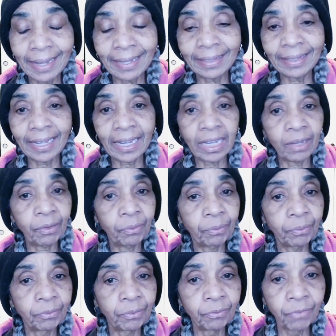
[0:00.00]
and they
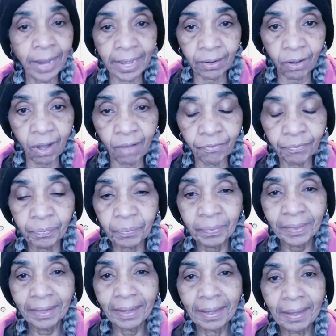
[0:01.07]
ran off.
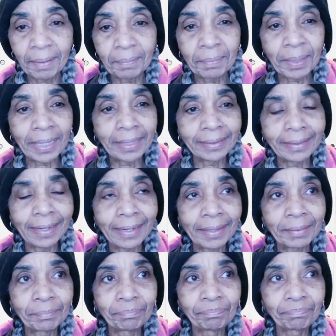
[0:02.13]
But
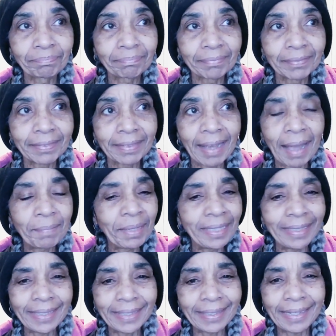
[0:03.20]
I
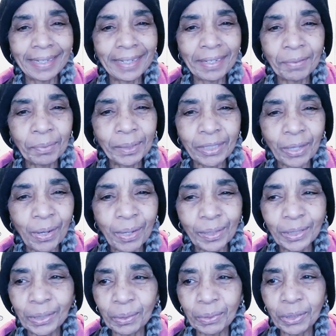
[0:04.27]
mean, it was
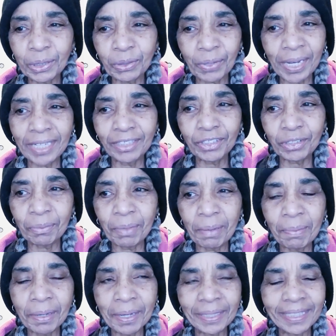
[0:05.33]
also strange to me
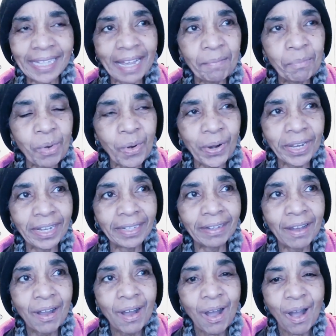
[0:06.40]
because that morning
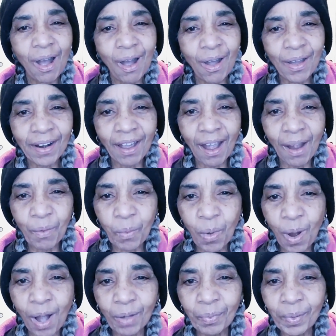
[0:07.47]
on our
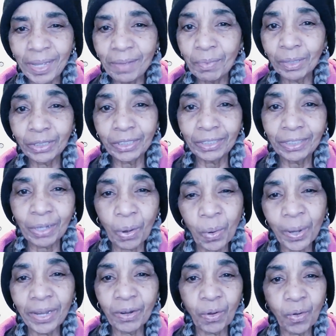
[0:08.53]
walk, we were
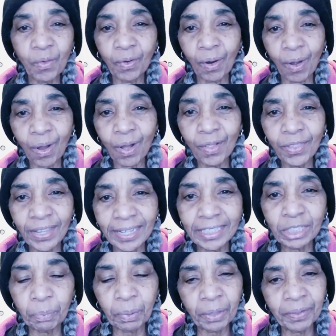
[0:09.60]
going over all the
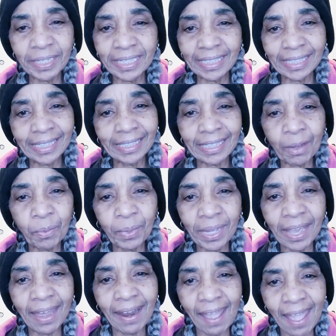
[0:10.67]
experiences that we
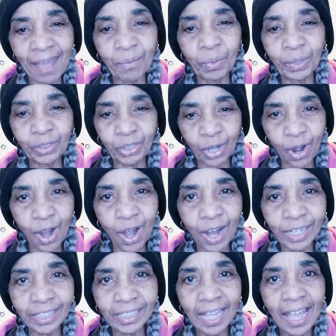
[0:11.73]
had had with
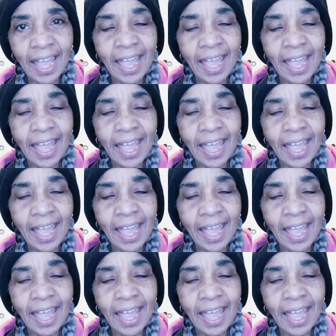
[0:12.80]
dogs.